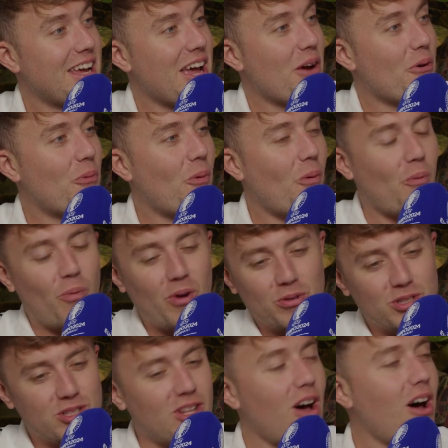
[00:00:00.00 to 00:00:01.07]
We'll
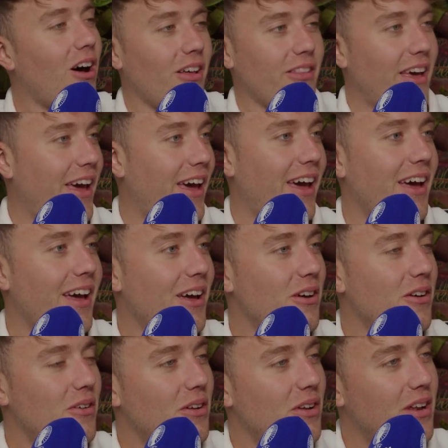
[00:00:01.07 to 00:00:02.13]
start there.
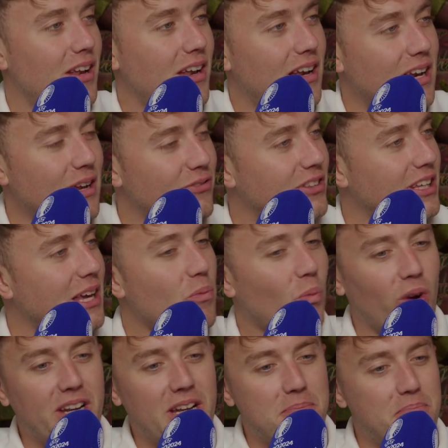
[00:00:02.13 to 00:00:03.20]
Lifting it,
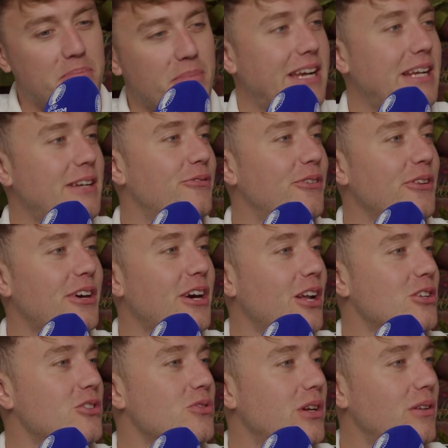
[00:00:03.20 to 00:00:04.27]
what did it mean for the
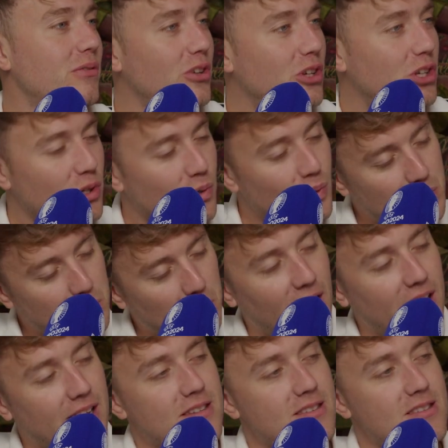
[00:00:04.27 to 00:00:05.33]
country and for you as
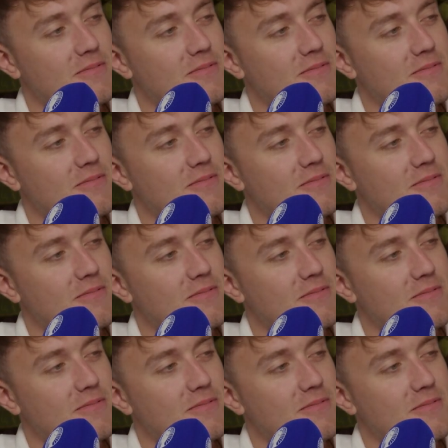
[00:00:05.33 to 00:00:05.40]
players?